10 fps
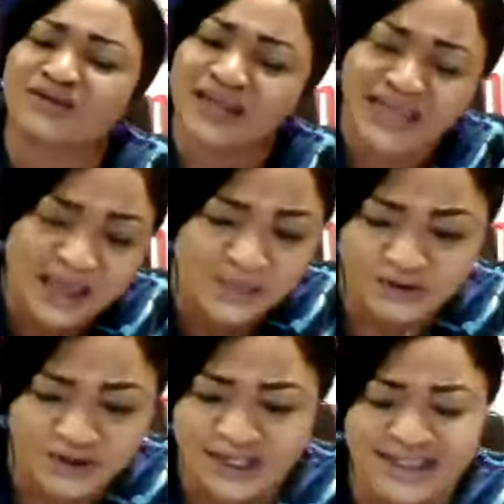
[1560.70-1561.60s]
of the name
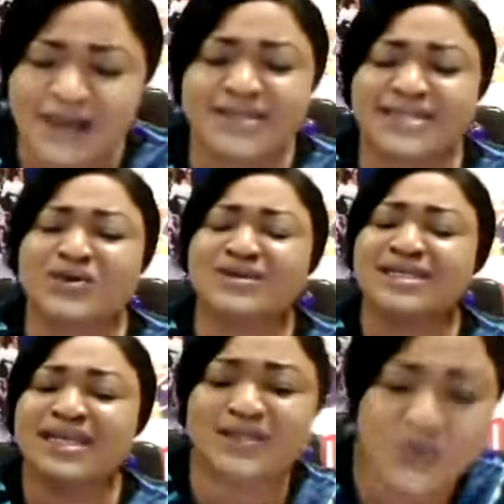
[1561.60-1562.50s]
of Jesus, there is no
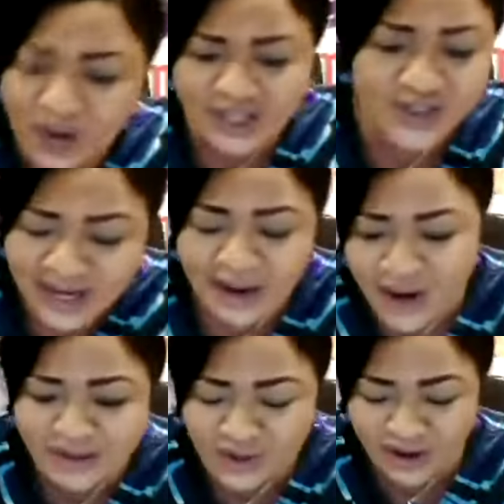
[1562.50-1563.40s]
situation
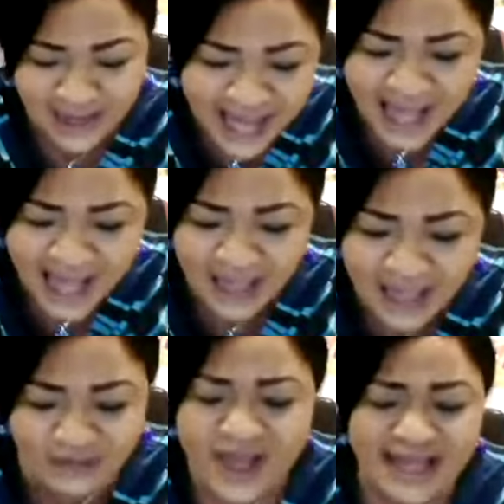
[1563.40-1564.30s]
around your
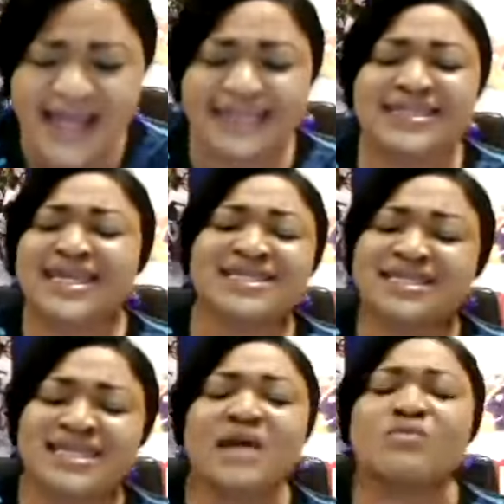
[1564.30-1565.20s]
life that
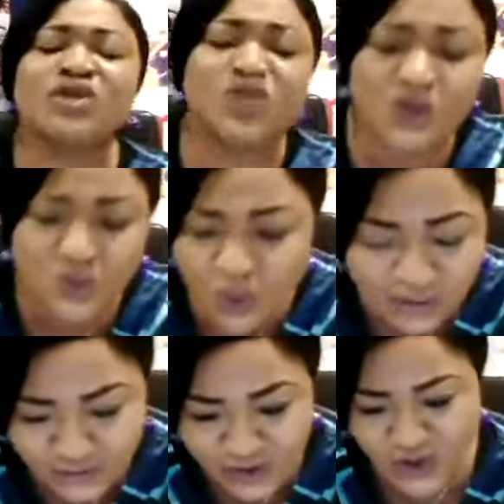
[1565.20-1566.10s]
this name will not
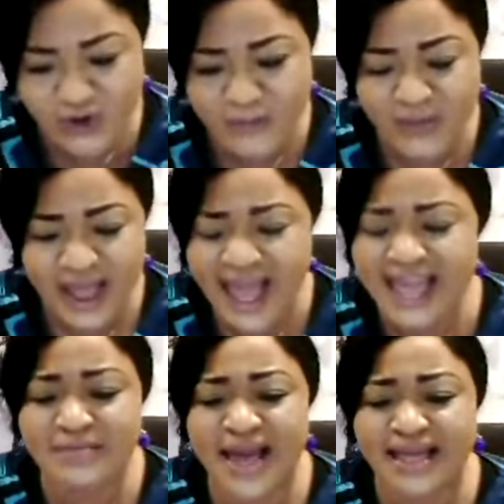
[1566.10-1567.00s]
work for you.
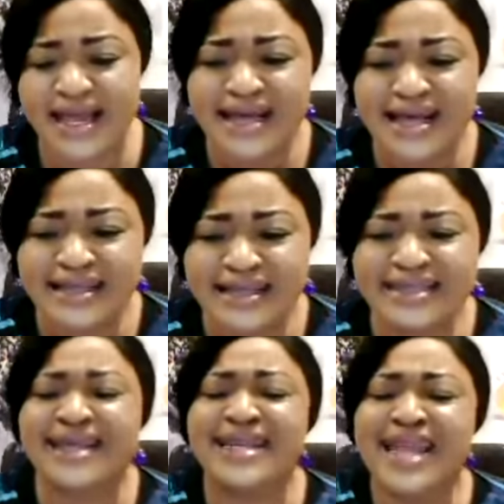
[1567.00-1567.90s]
Amen.
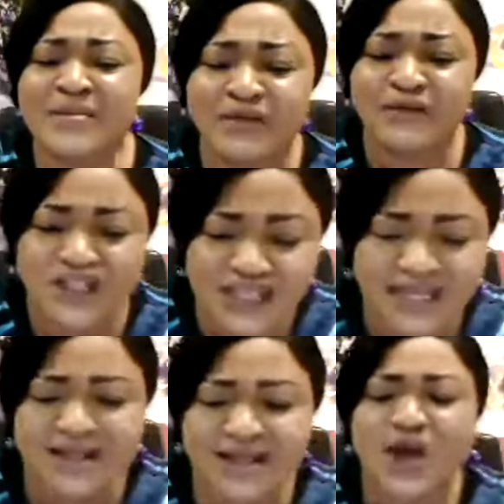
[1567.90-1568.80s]
The name of
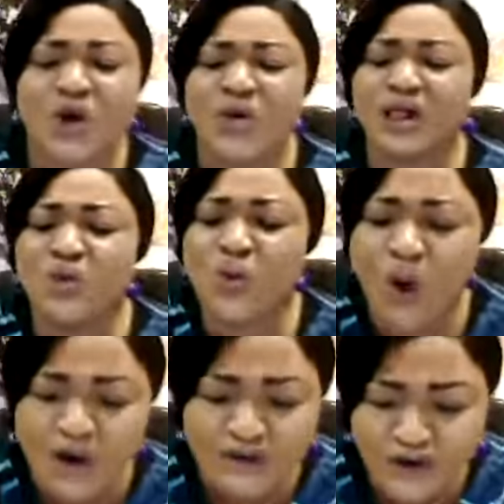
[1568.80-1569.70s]
Jesus will
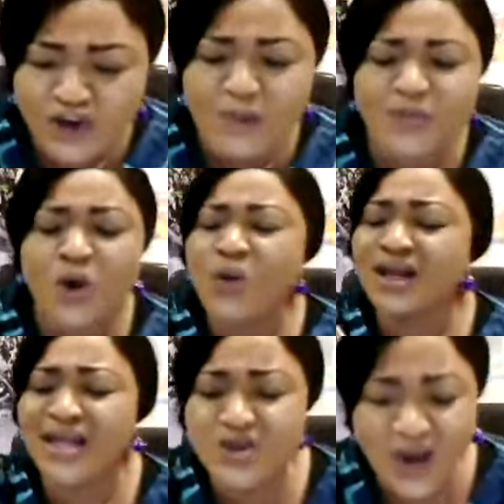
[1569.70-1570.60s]
work for you,
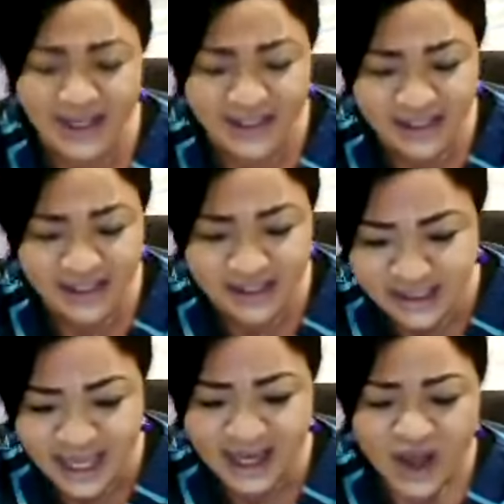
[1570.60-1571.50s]
whether you are
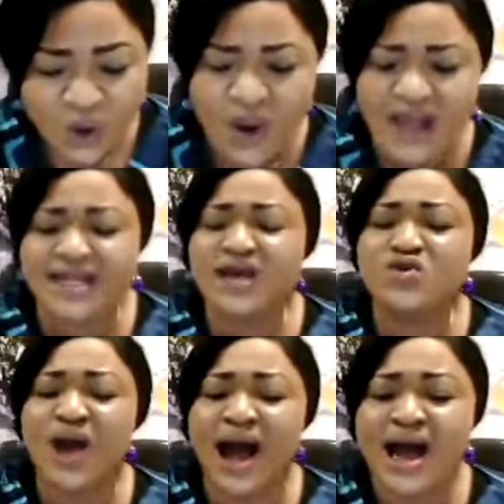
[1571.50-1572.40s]
sick, whether
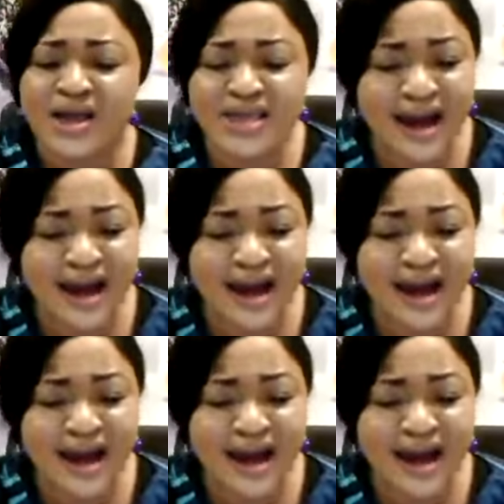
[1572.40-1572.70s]
you are